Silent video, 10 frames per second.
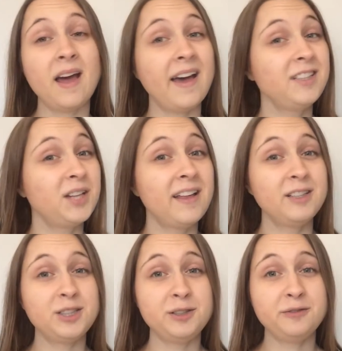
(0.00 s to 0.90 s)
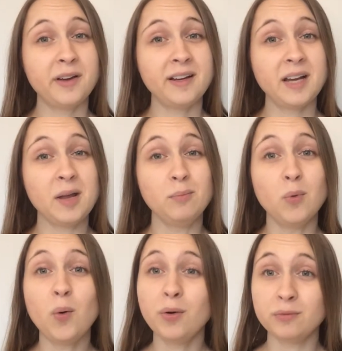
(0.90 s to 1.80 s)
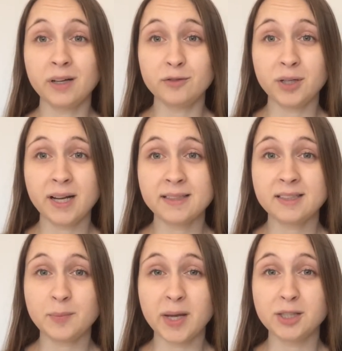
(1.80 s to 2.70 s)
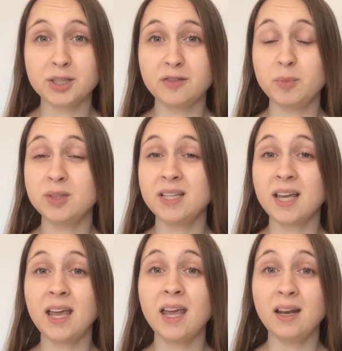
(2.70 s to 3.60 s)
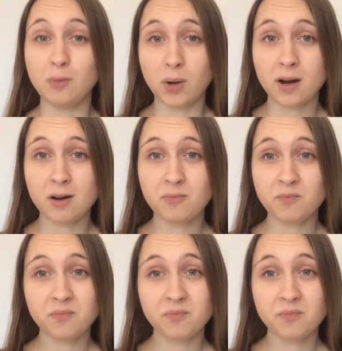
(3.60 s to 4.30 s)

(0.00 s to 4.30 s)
I challenge you to find a more reverent estimation of music anywhere.